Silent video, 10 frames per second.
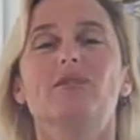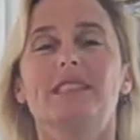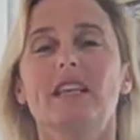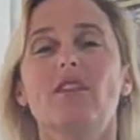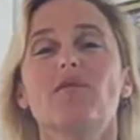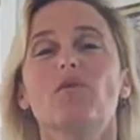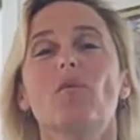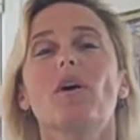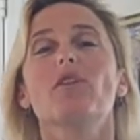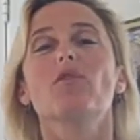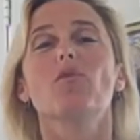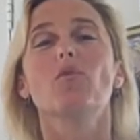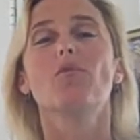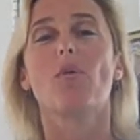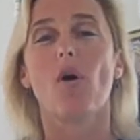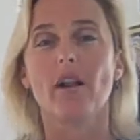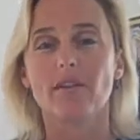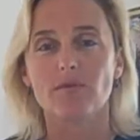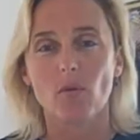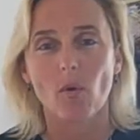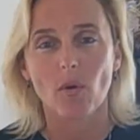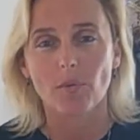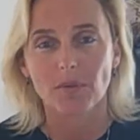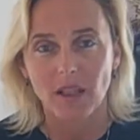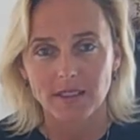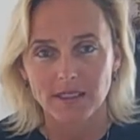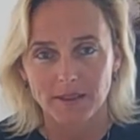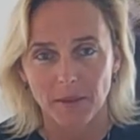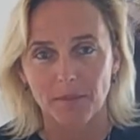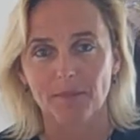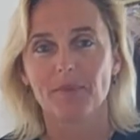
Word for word: sell it for what you bought it for plus some.